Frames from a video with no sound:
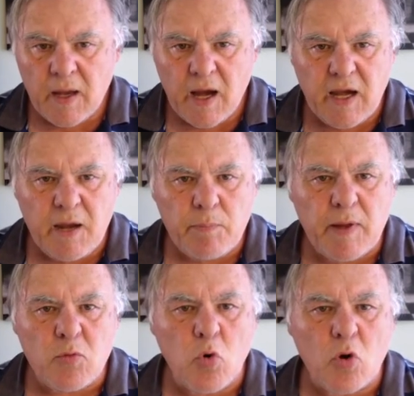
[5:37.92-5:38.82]
And he
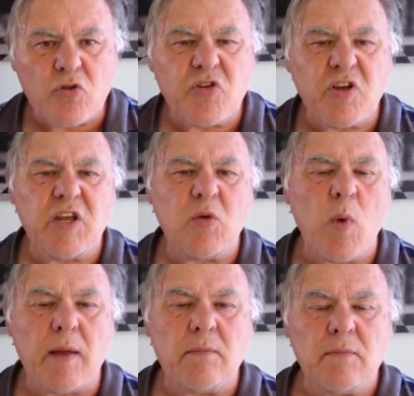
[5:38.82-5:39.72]
played rook to
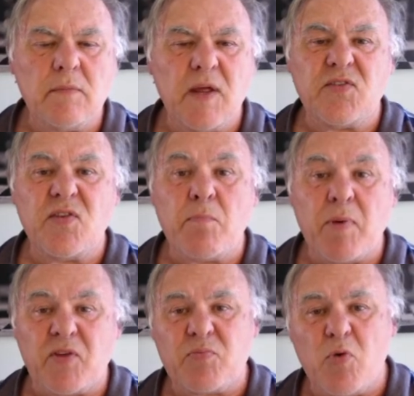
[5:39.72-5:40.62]
e1. That's the
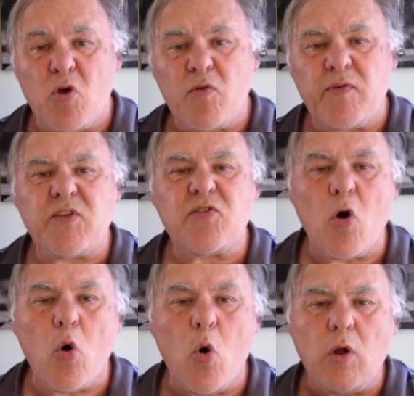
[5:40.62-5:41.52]
best move. He's
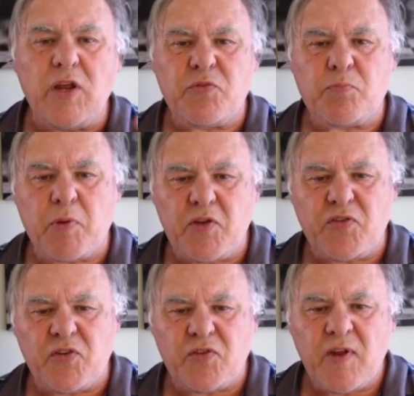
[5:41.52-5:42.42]
got all his
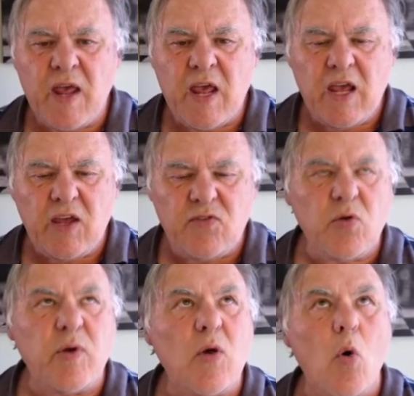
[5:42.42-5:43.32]
pieces. He's
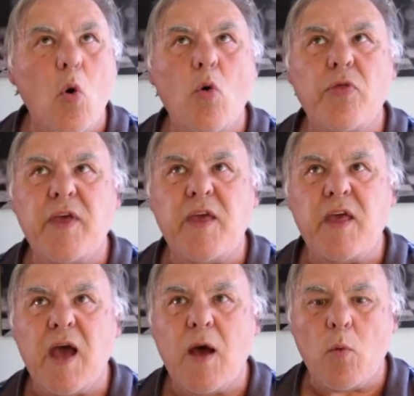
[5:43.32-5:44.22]
doing all
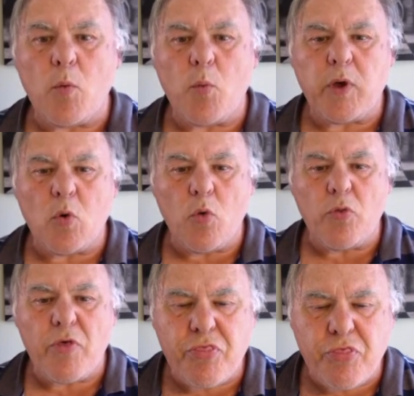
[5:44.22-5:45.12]
the, what we call
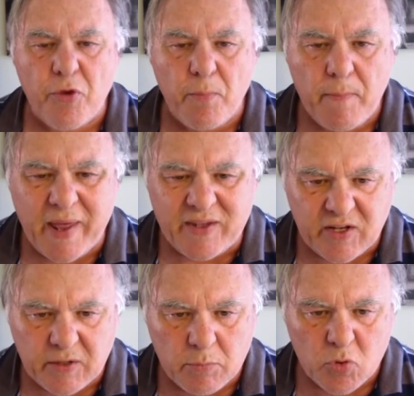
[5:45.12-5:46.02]
the
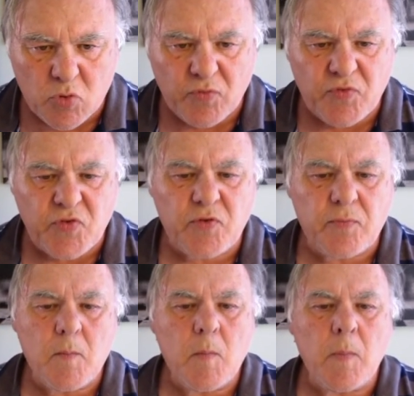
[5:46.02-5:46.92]
thematic moves.
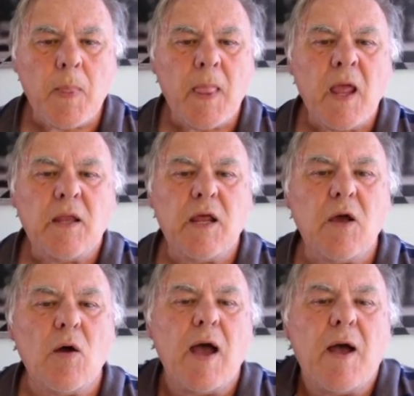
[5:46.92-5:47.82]

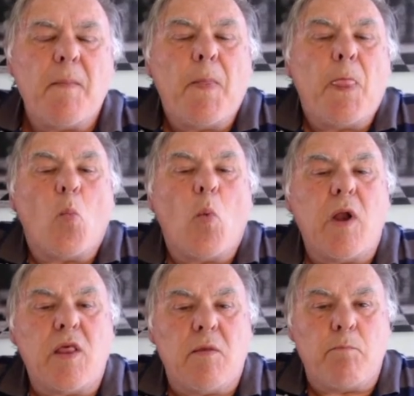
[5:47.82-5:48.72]
Now, one
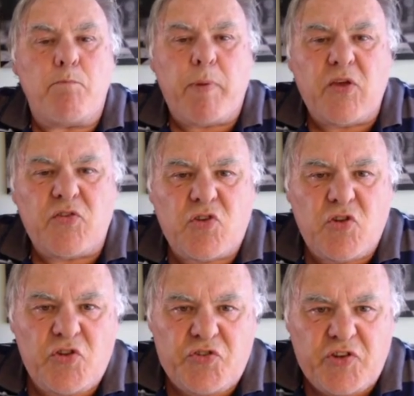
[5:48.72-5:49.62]
of the biggest
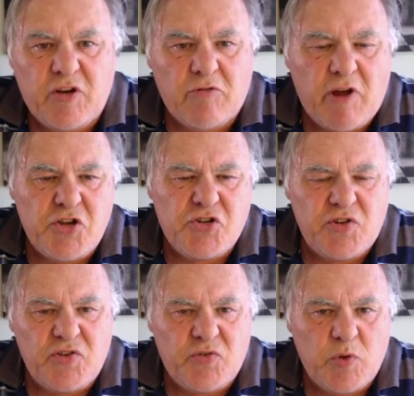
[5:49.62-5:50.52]

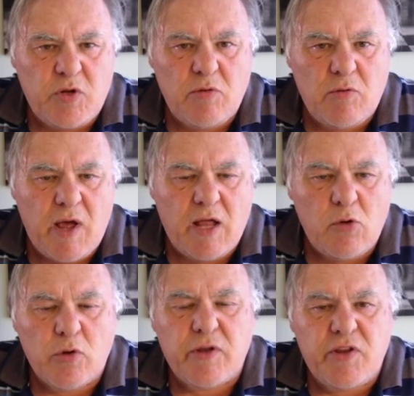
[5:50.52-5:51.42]
considerations when you
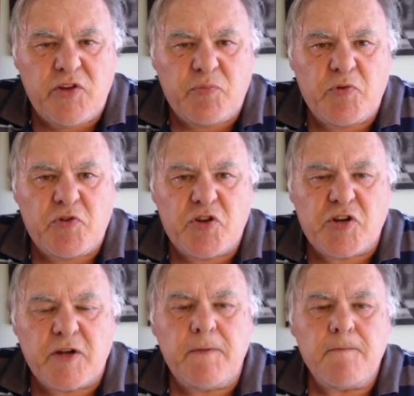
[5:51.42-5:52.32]
look at this
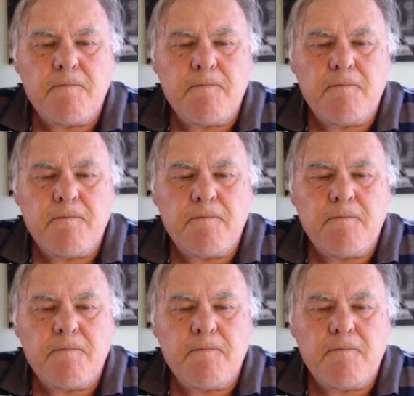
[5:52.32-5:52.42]
position